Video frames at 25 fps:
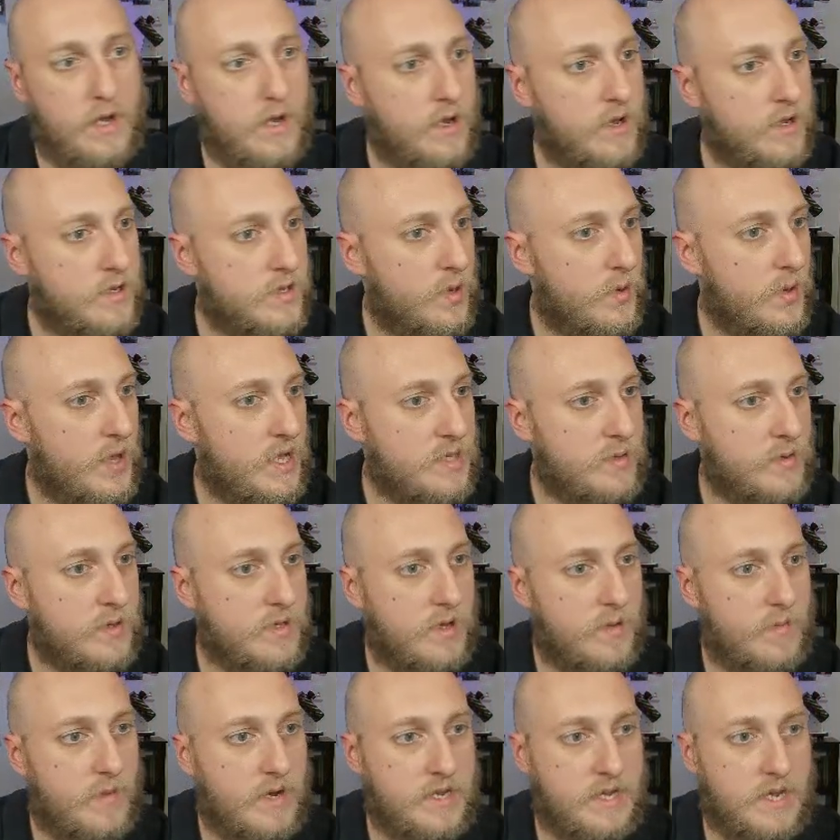So that's what's on
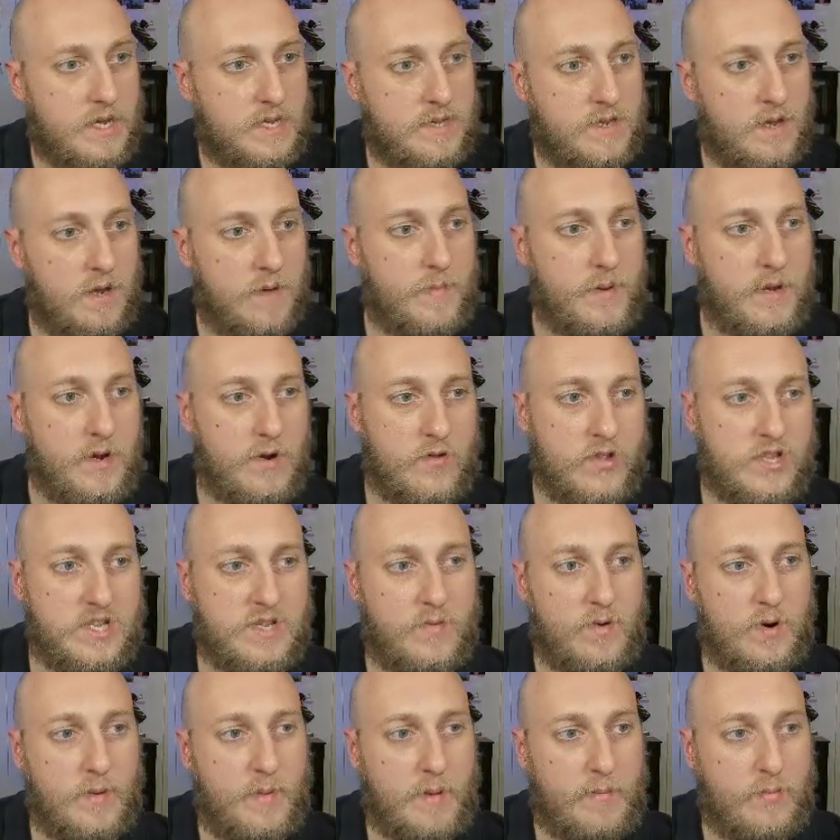my desktop here. This is
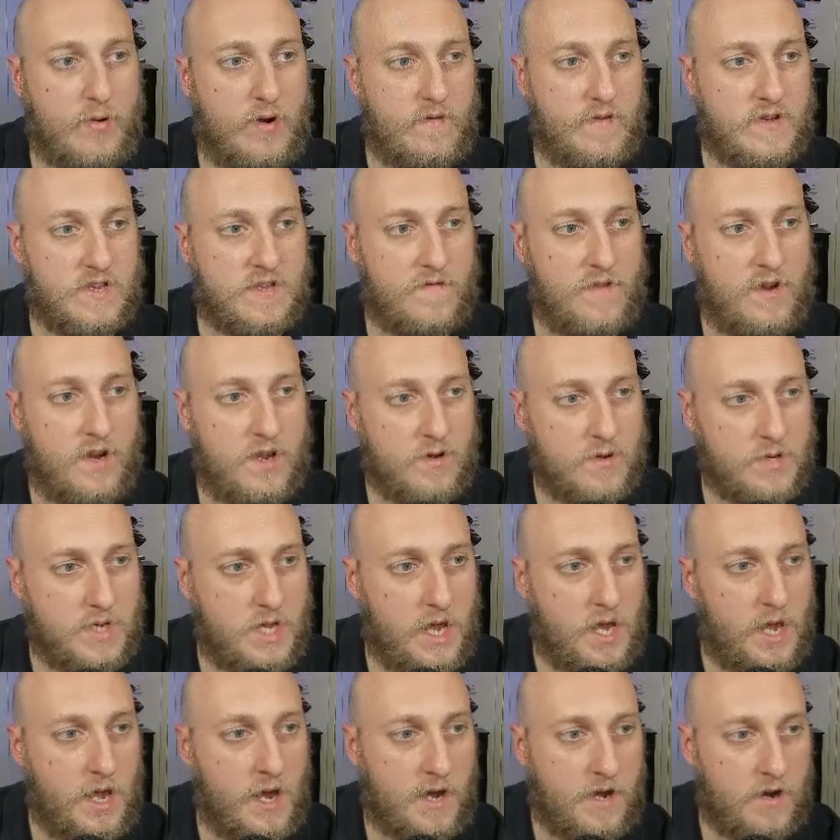one of my previous videos,
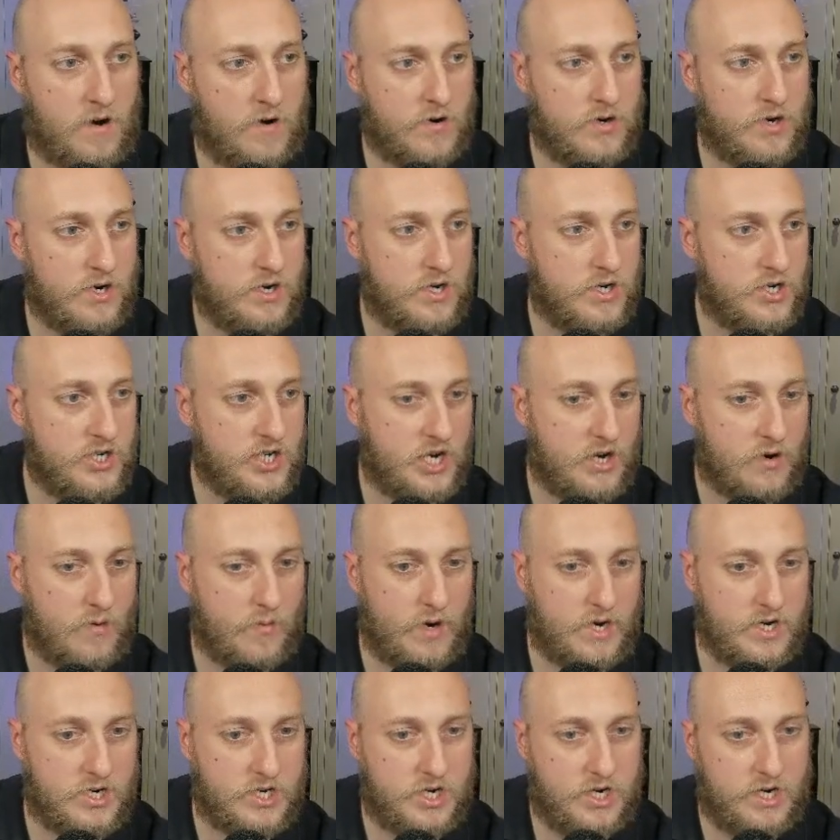AI art
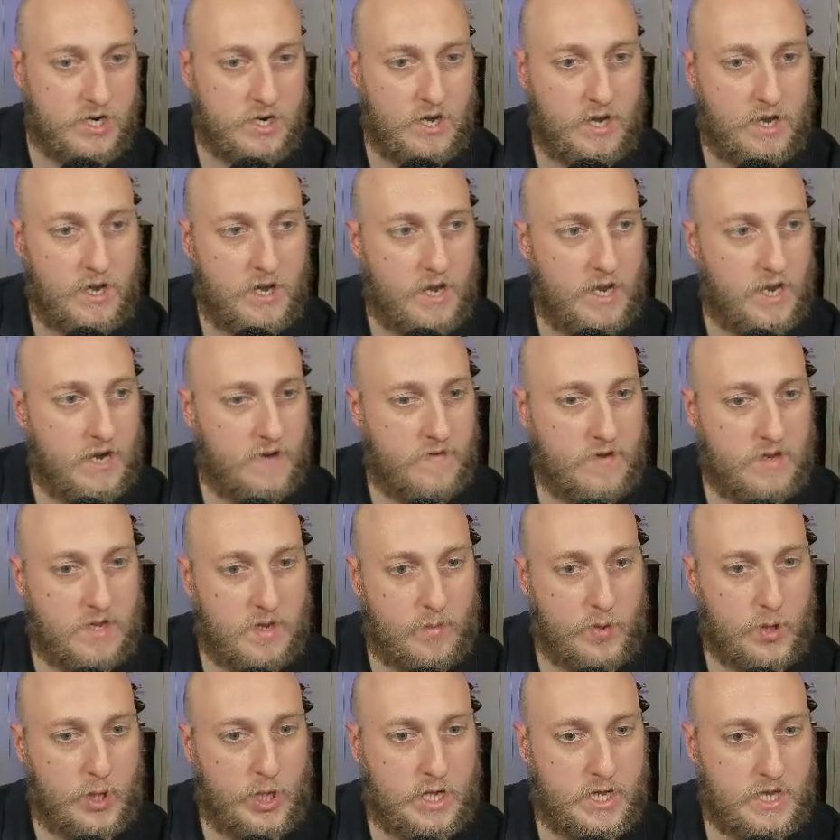generation. And if you
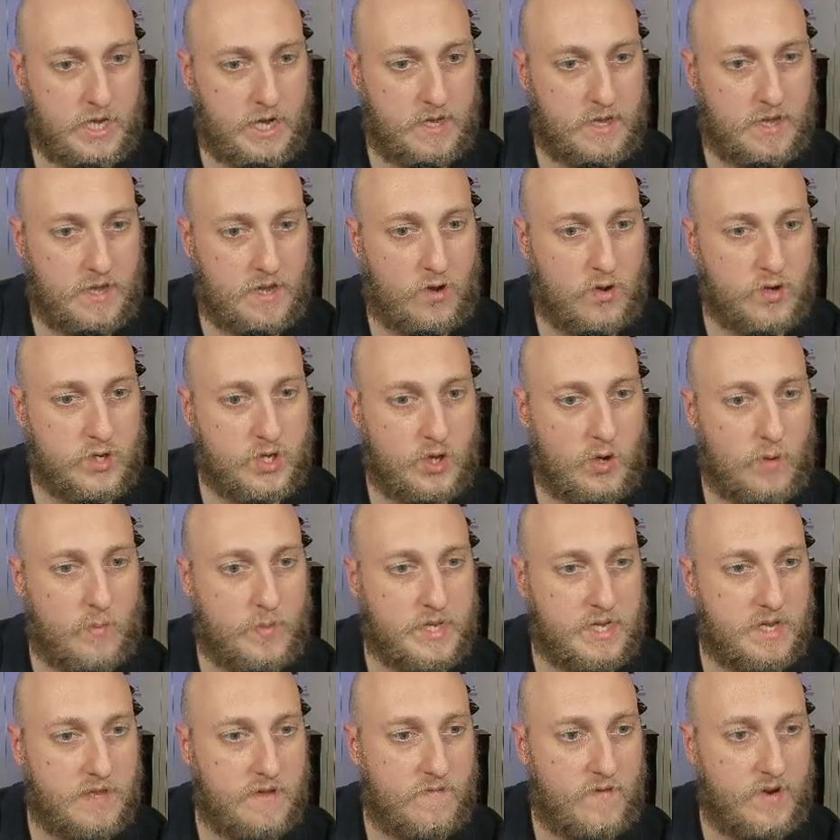double-click that, that also opens
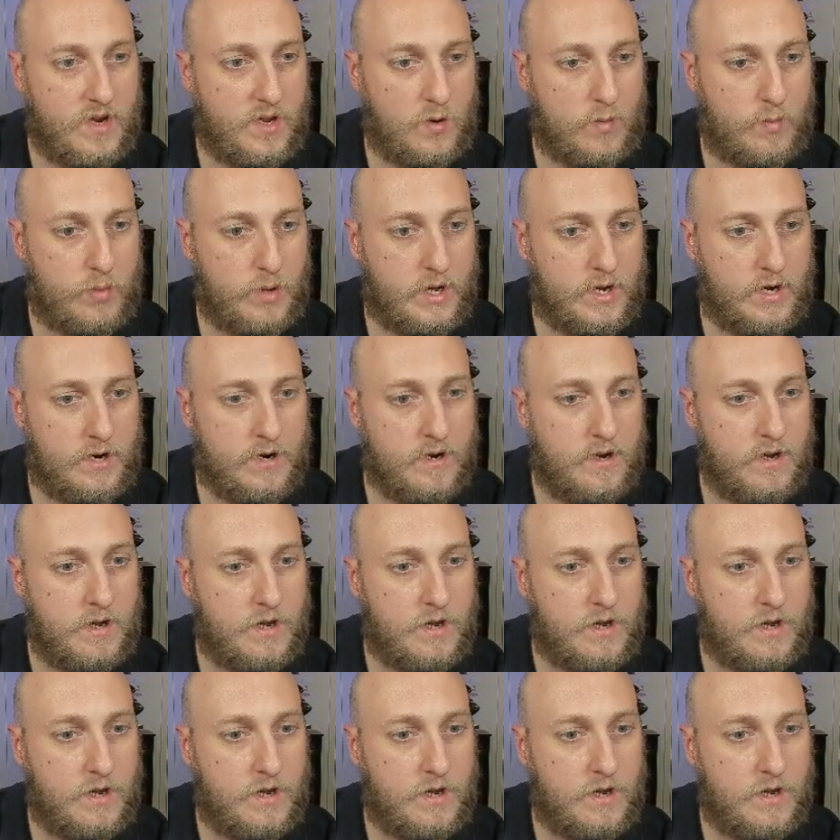in the video player.